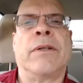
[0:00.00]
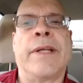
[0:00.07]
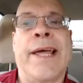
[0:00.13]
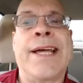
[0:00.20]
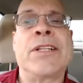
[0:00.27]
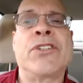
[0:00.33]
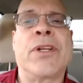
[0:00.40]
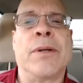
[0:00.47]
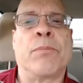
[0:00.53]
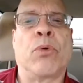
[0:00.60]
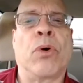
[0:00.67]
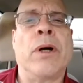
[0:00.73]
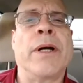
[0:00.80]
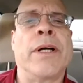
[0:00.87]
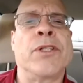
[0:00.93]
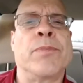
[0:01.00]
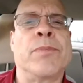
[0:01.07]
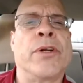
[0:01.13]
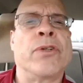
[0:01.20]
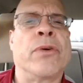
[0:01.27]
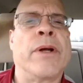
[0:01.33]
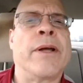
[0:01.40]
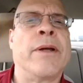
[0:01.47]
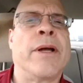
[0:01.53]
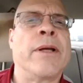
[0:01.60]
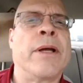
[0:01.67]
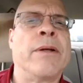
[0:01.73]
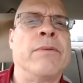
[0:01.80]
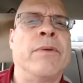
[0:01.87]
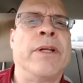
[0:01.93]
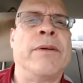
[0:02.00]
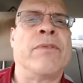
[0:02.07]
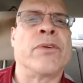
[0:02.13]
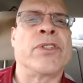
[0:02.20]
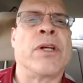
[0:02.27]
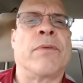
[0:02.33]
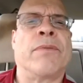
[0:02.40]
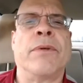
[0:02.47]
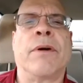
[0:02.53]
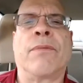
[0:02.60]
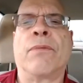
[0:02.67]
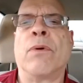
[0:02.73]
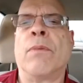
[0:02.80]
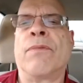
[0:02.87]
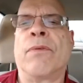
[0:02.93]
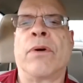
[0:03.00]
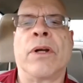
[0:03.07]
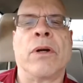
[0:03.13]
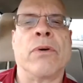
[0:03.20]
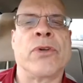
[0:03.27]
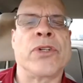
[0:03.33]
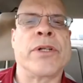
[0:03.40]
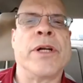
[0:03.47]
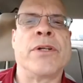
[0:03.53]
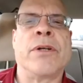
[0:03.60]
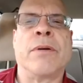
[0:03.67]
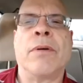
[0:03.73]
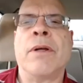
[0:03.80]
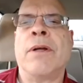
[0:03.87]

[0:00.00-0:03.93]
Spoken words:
asking price, make sure you leave yourself enough room for negotiating